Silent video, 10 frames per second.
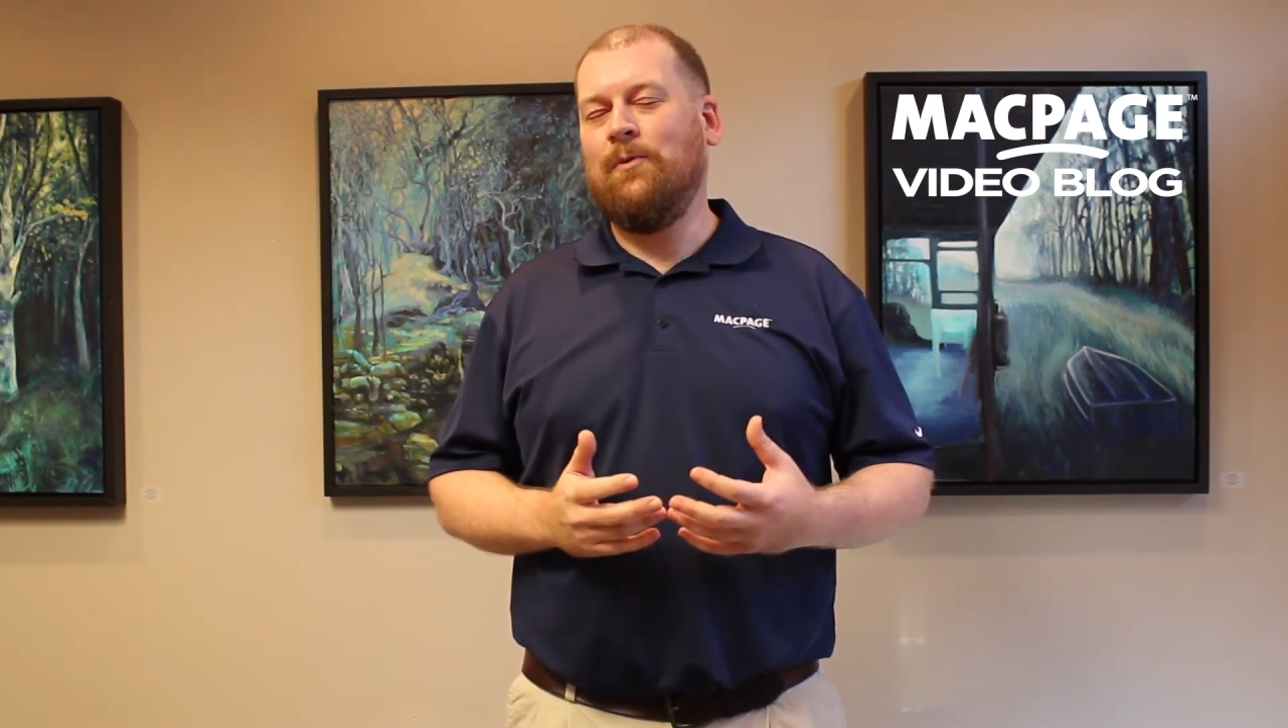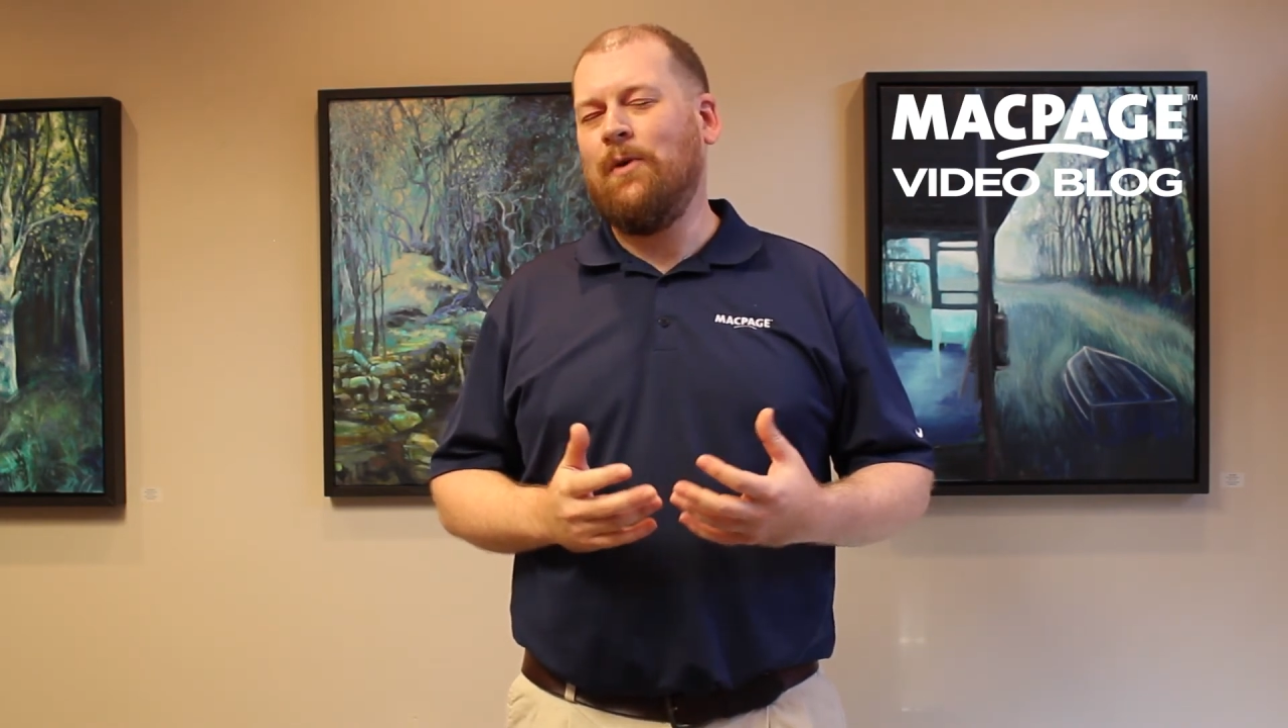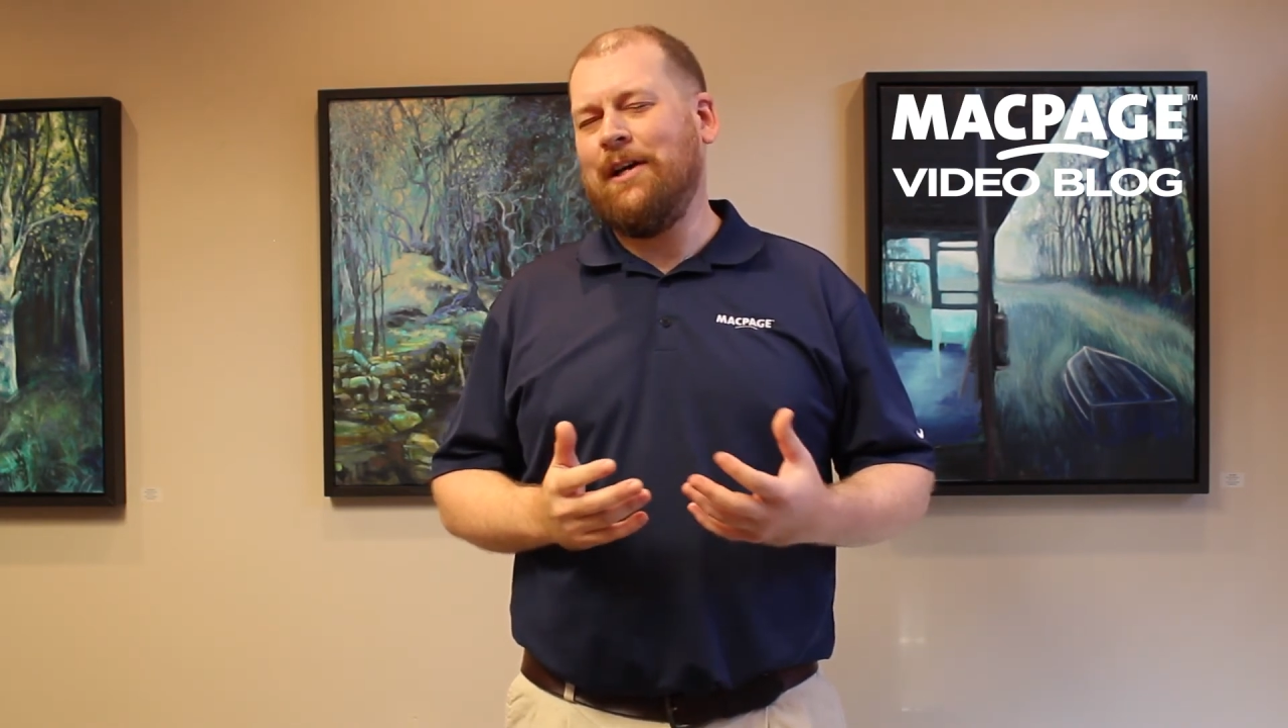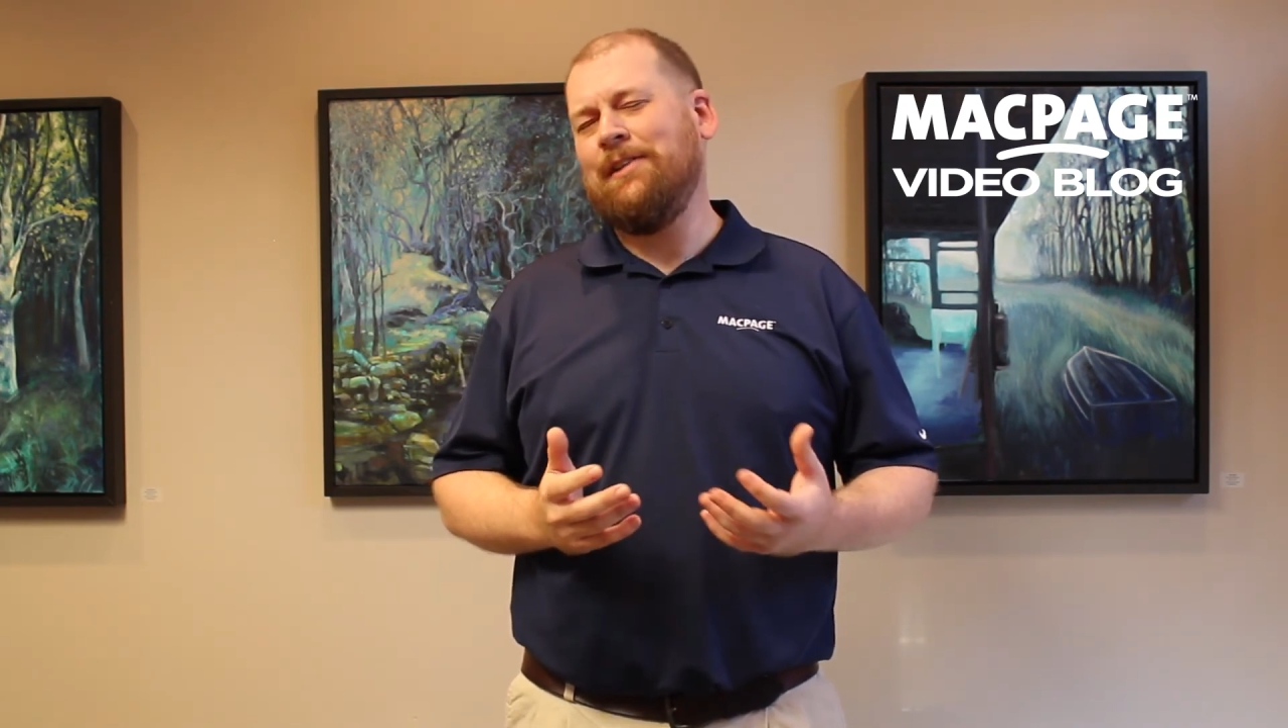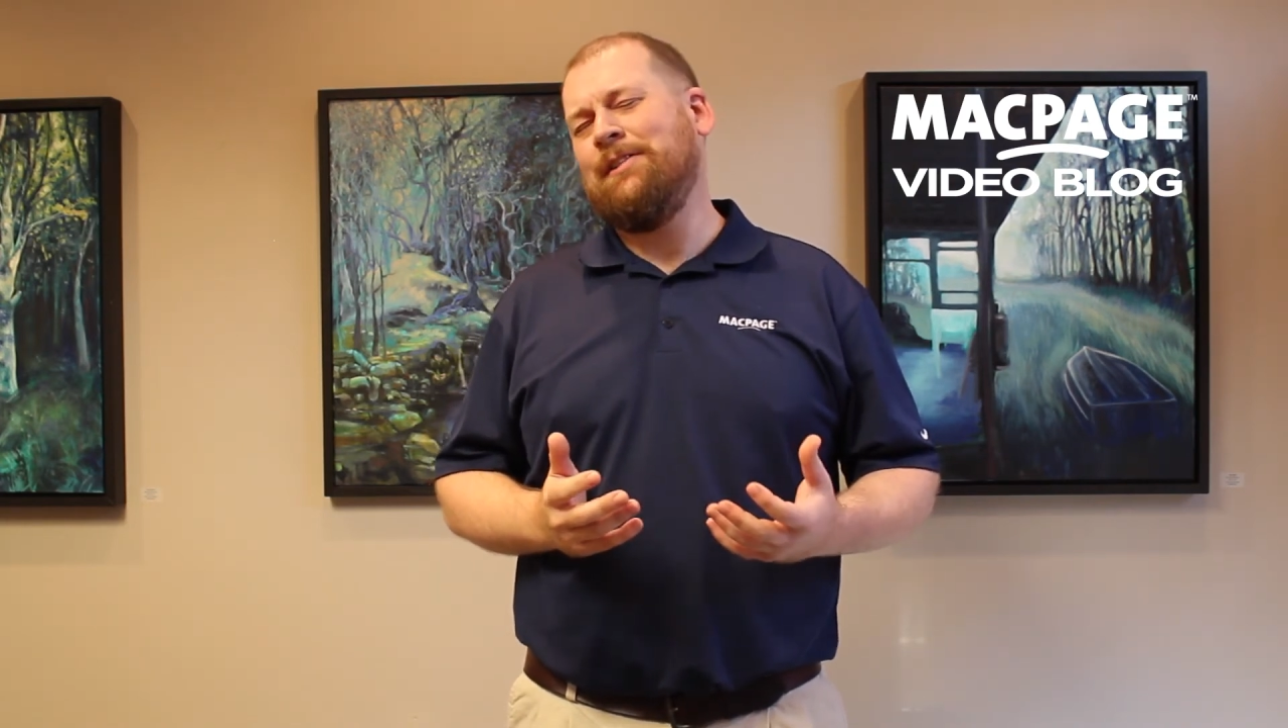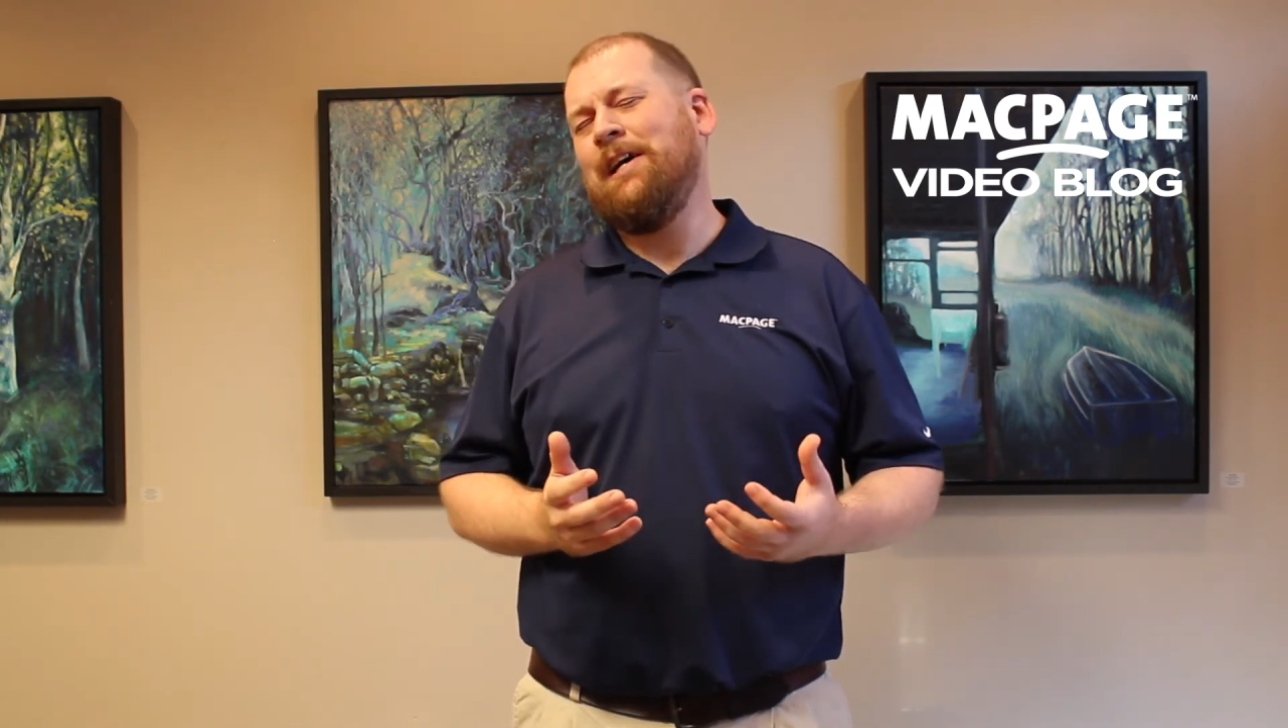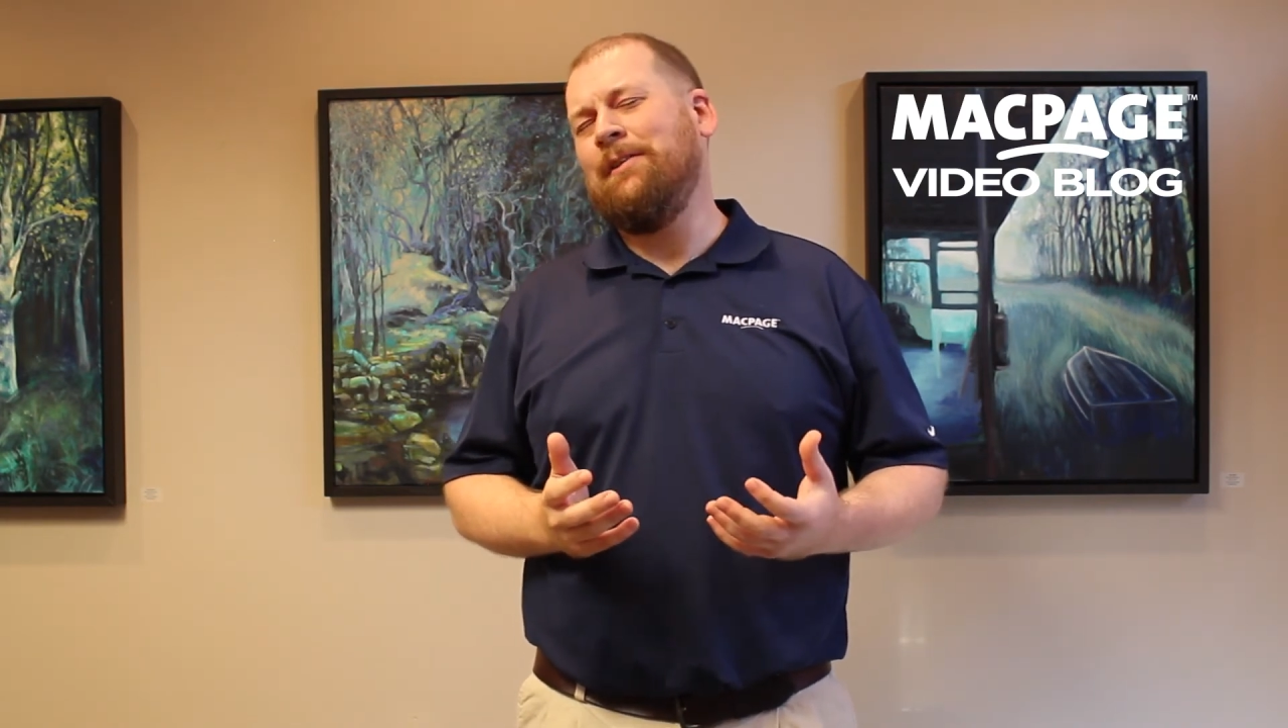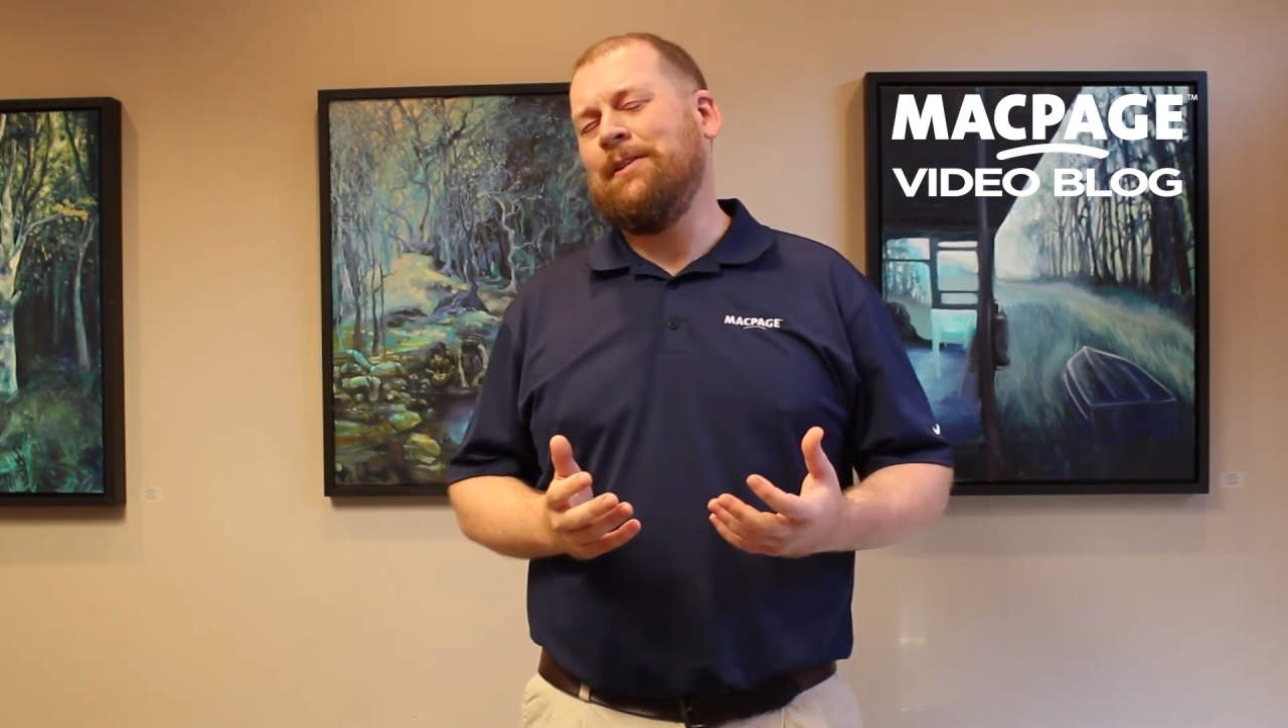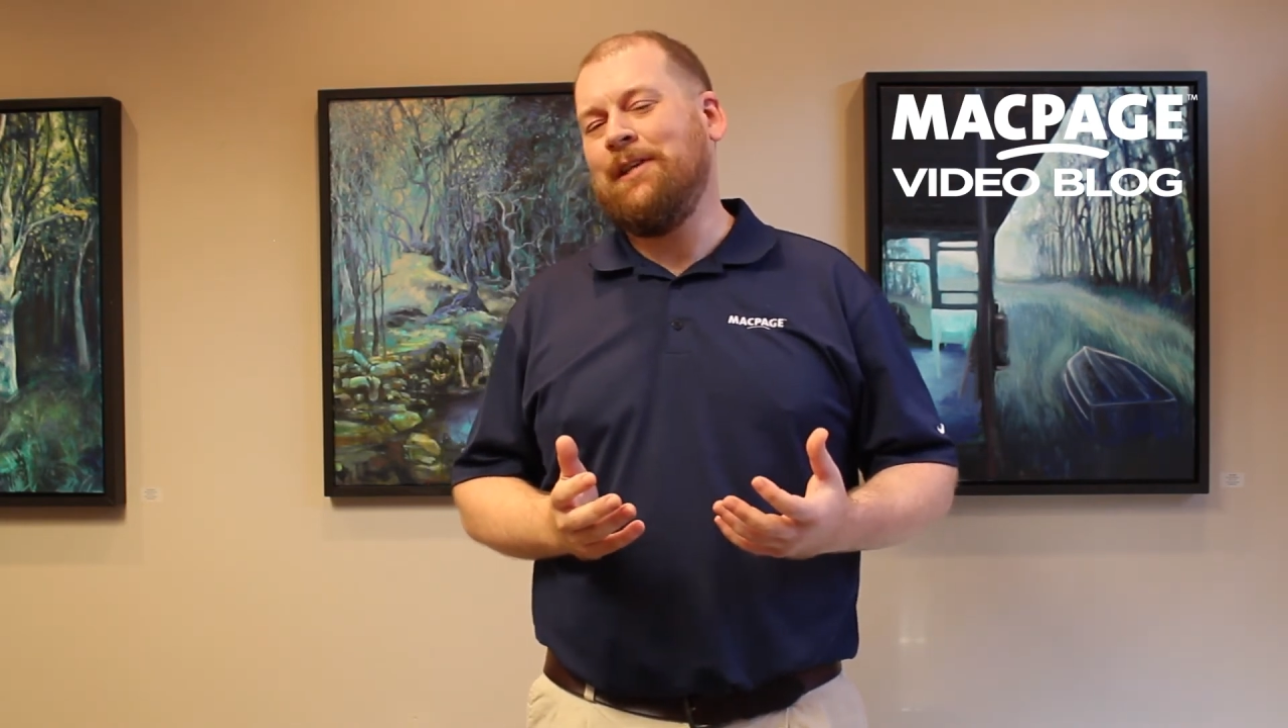why is now the